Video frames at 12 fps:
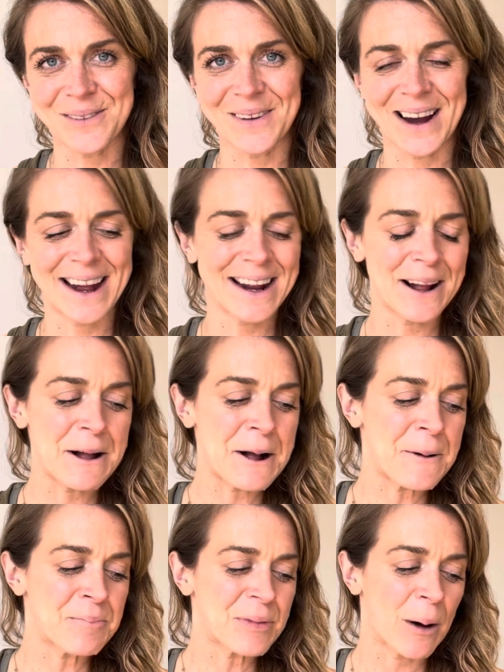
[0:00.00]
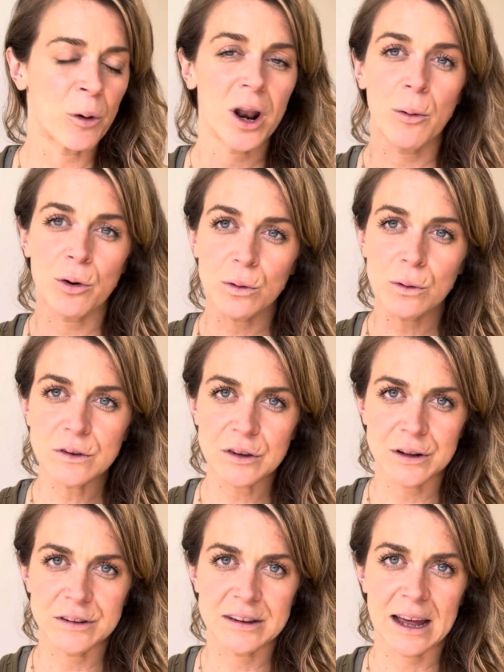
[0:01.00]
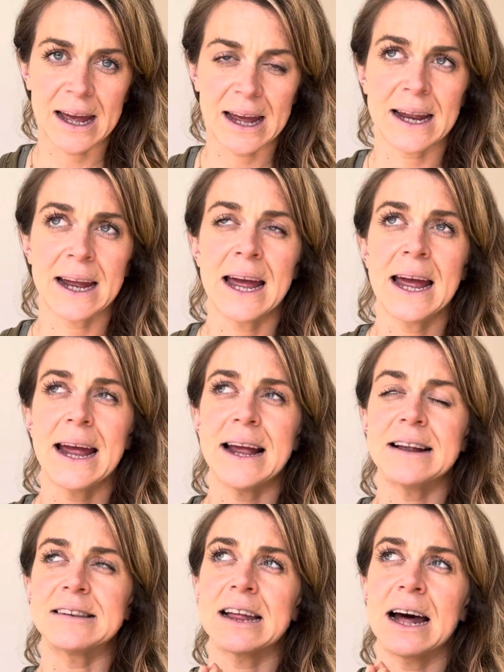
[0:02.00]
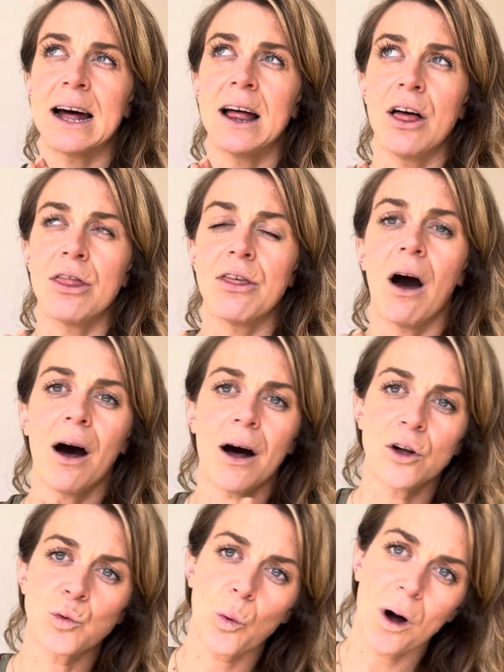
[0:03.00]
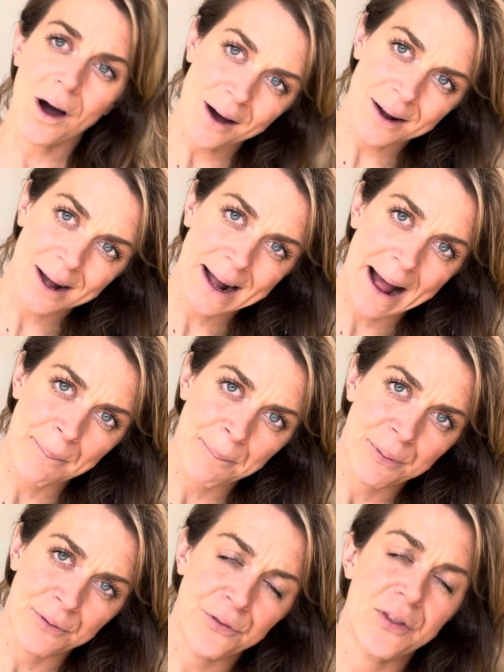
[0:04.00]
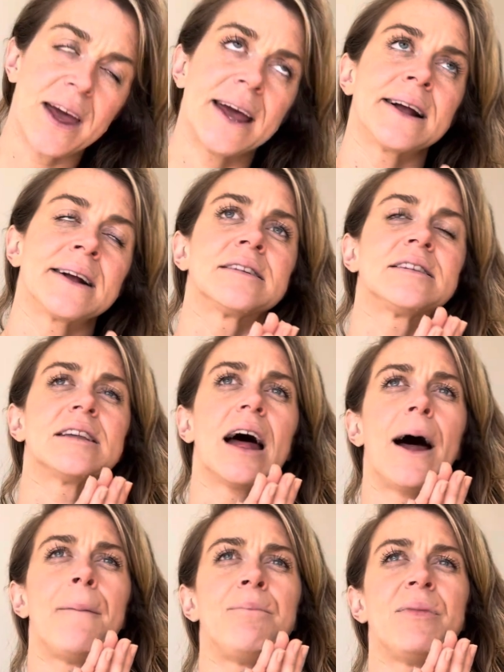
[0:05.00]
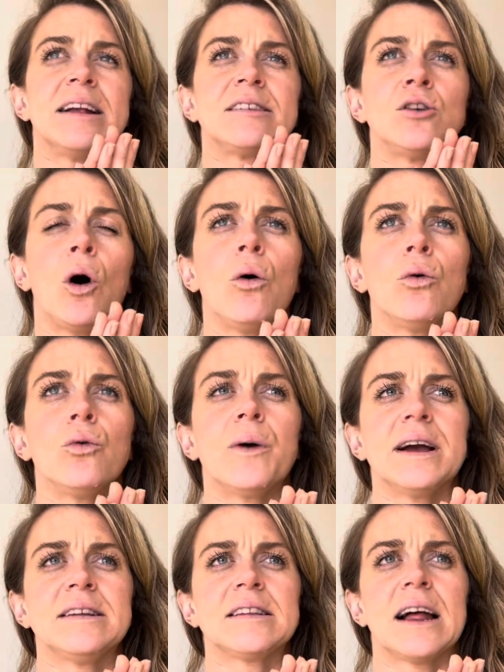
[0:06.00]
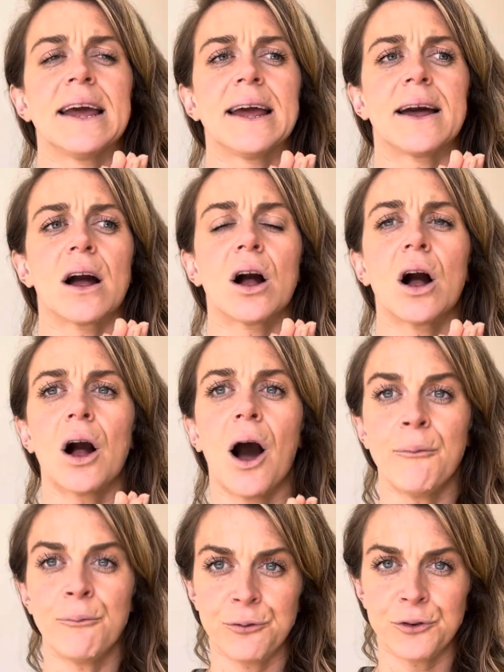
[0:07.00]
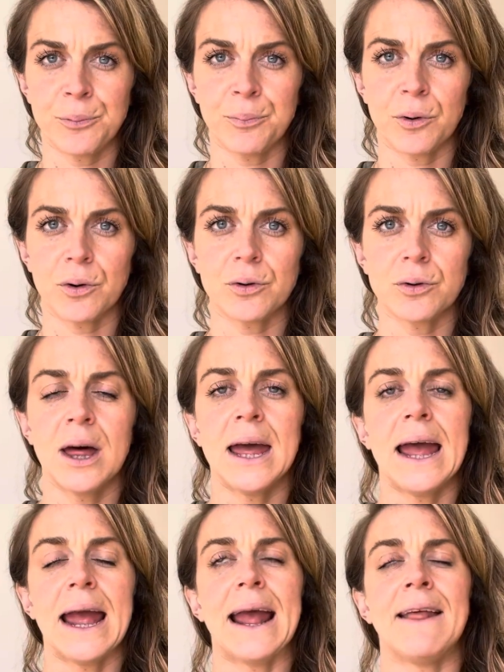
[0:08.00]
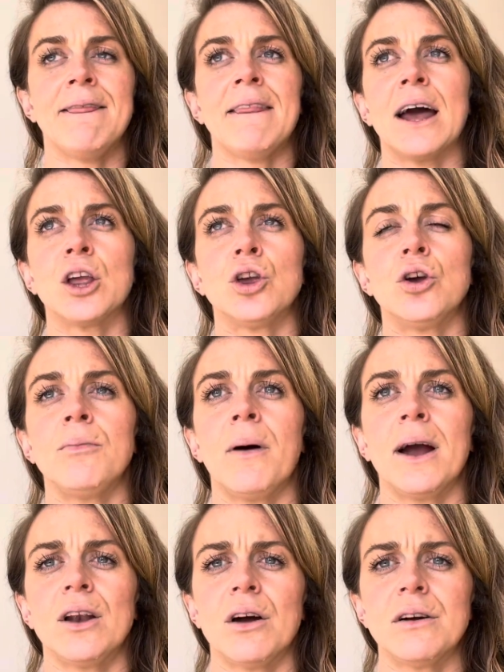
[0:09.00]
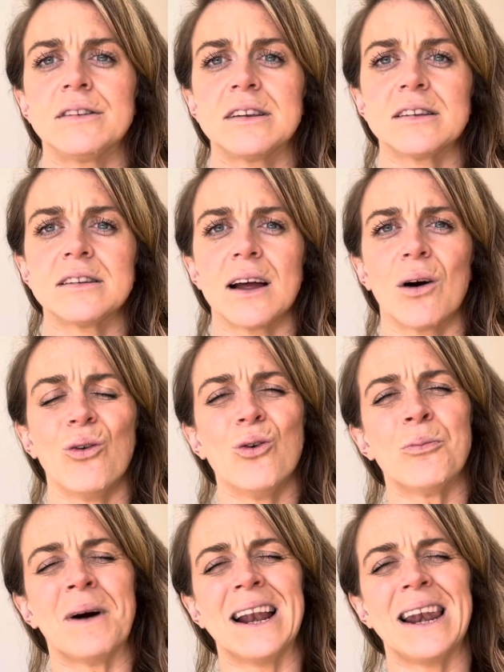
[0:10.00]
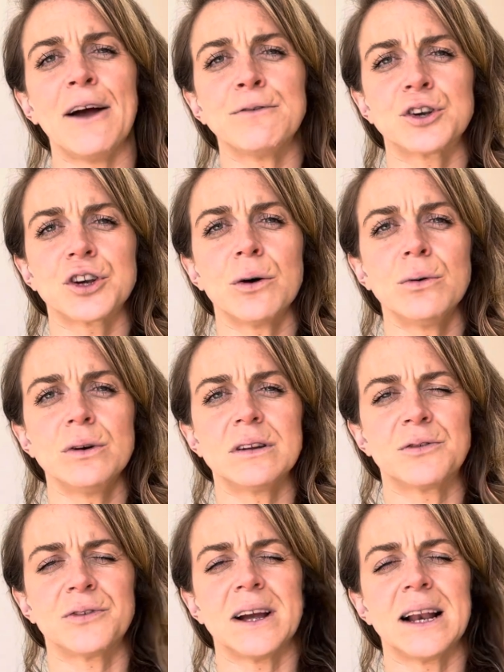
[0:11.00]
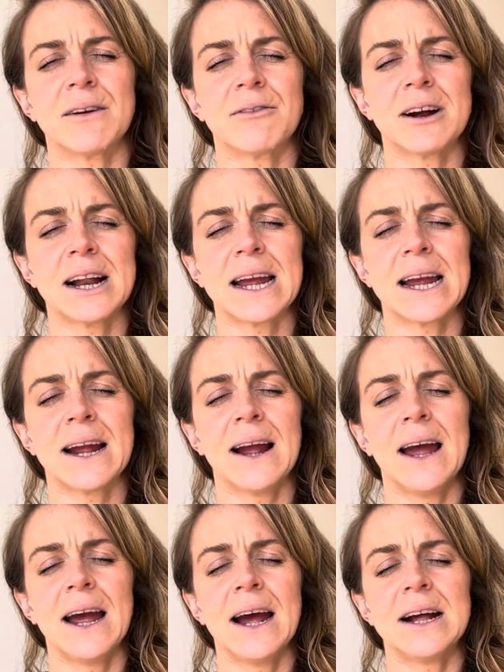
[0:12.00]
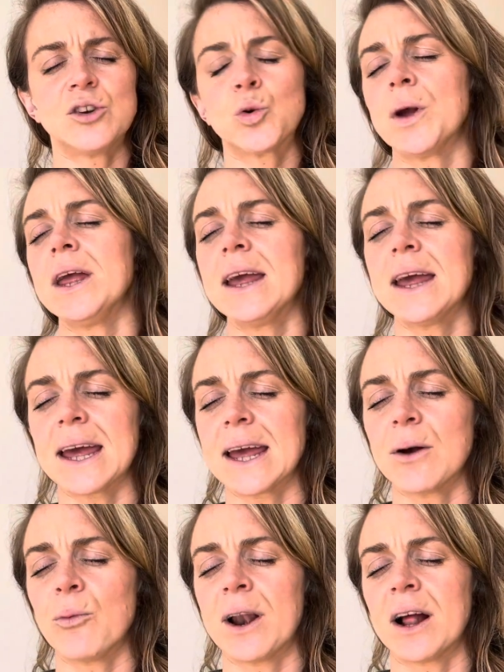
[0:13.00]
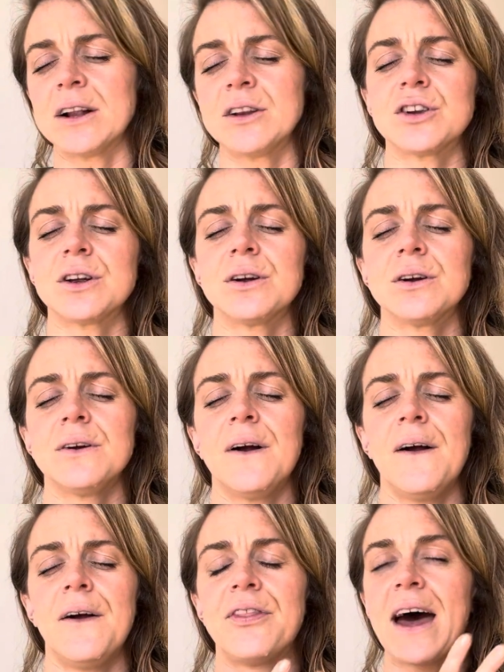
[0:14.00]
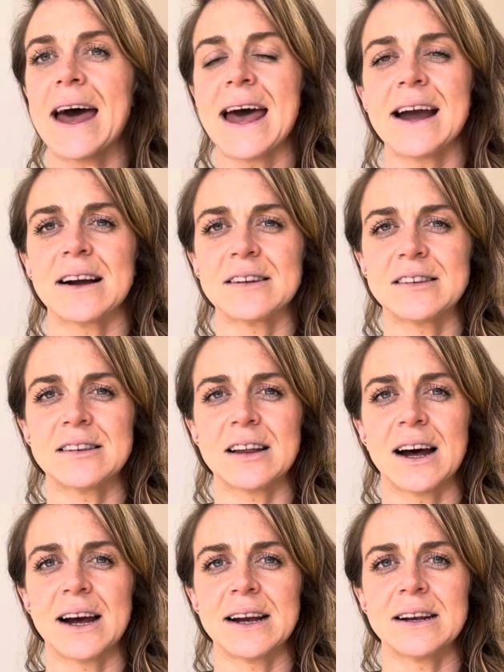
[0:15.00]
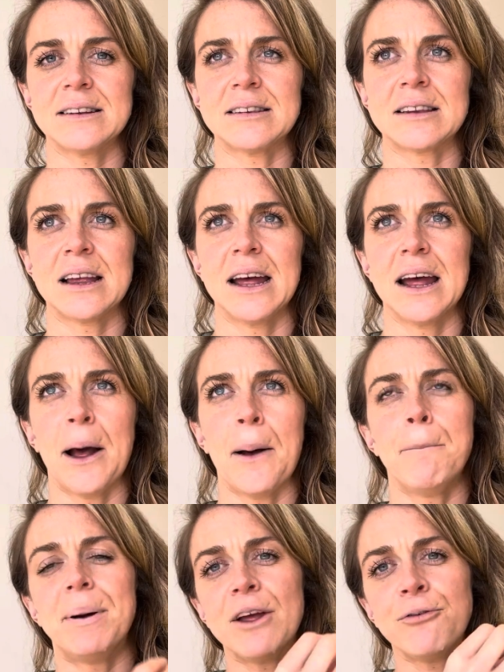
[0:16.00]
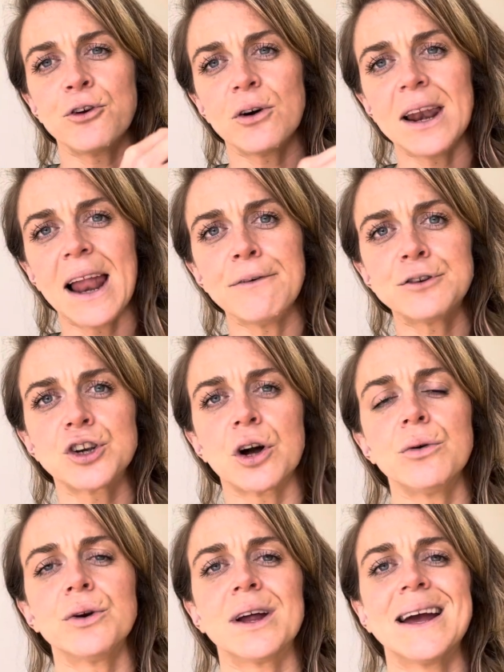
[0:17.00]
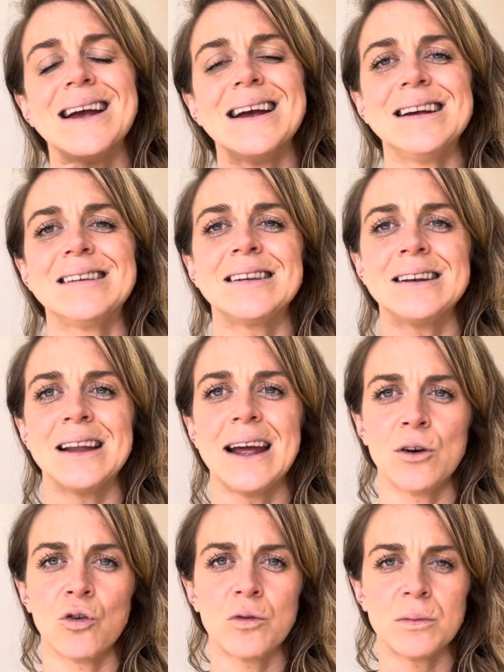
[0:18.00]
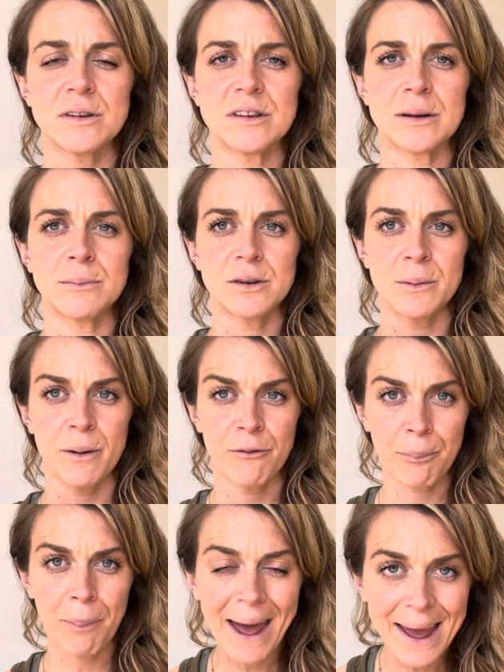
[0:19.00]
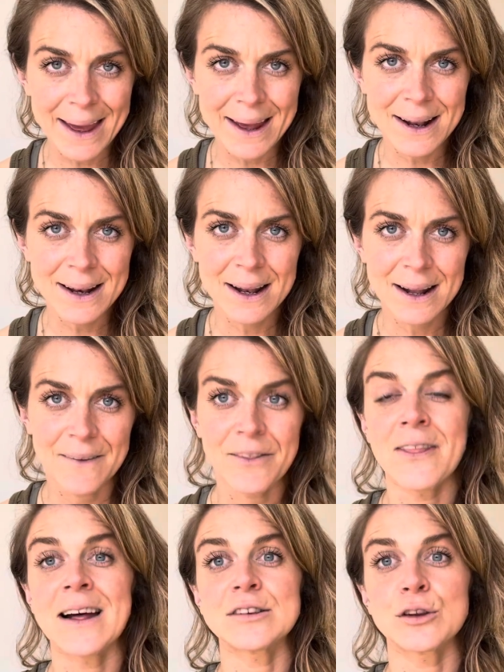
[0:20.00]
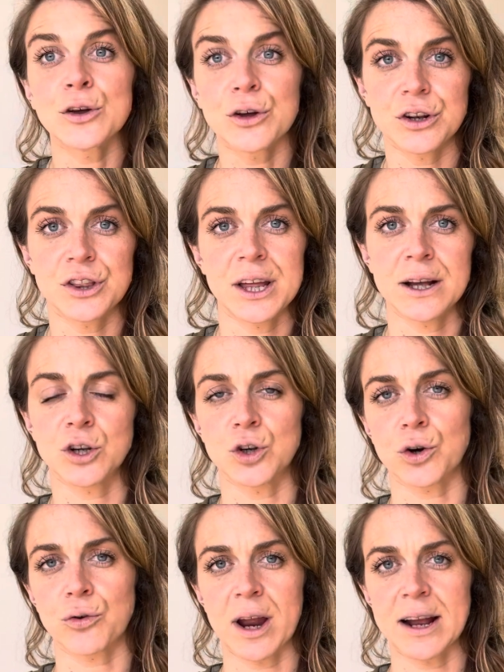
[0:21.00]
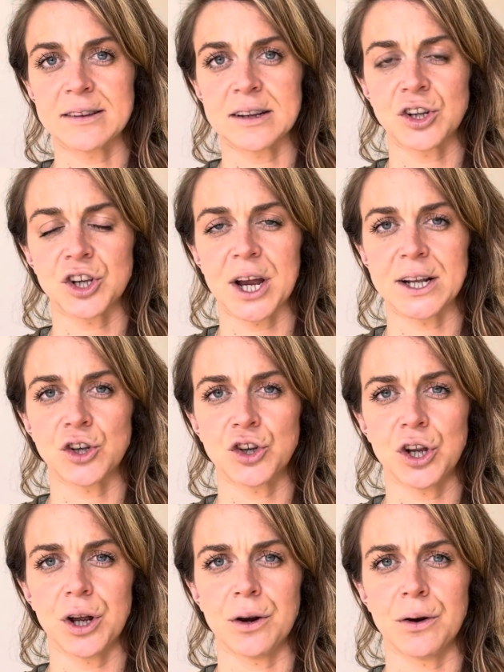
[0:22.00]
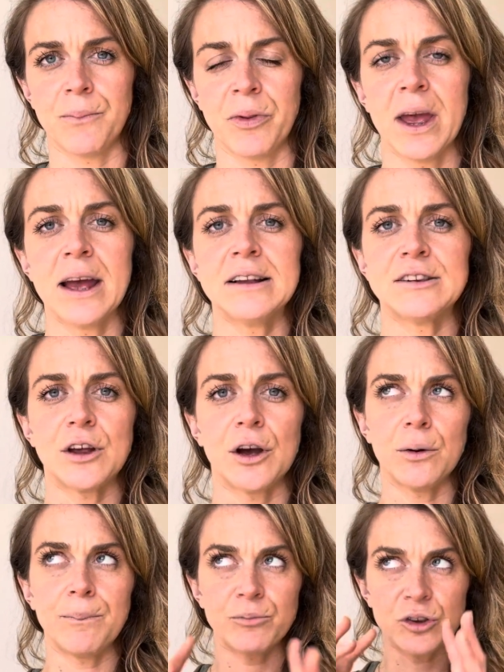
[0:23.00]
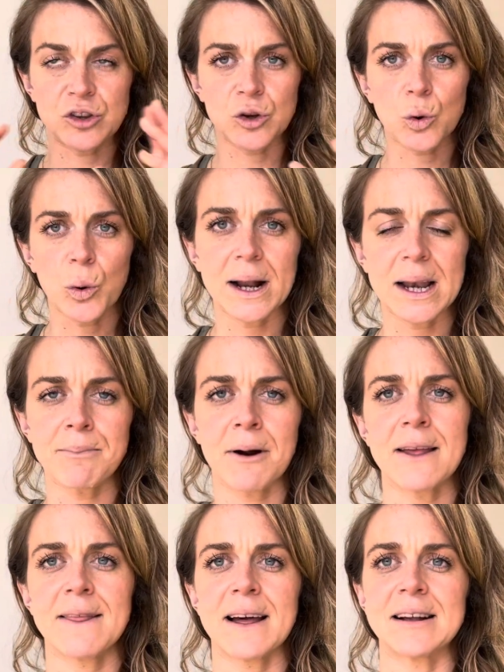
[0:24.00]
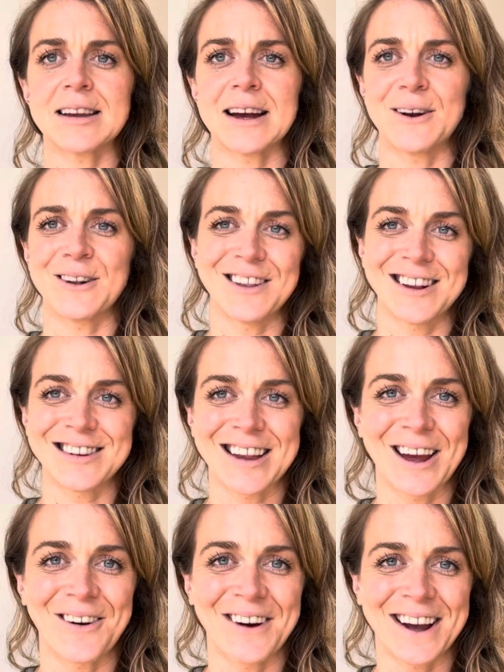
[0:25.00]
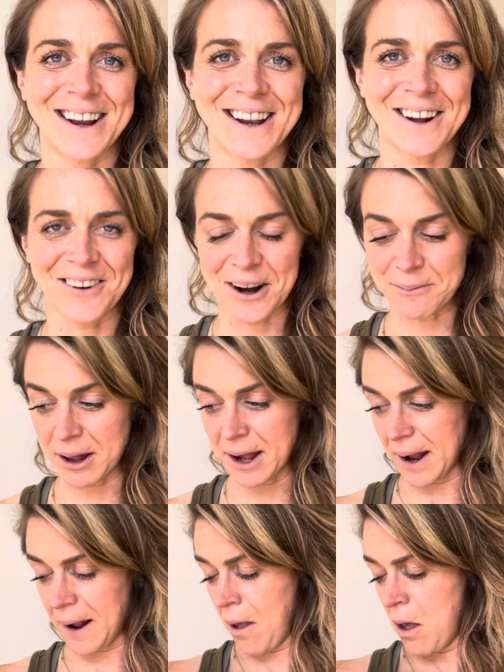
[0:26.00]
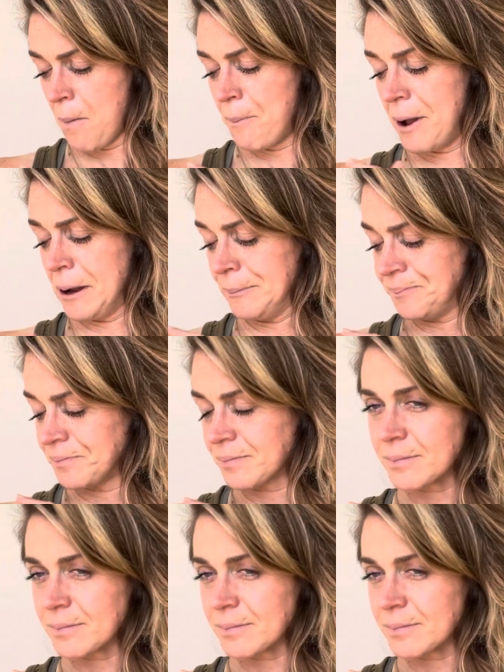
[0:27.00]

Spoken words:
way. And what I would also say is that the hard work camp of things, it's not always like comfortable, in that you might notice like, oh, my left shoulder's feeling really tweaky when I do that exercise. But if your left shoulder isn't a normal symptom of pain, then that's a good thing because you're creating change too. So just to quickly break that down, and I say quick, you know what I'm like, but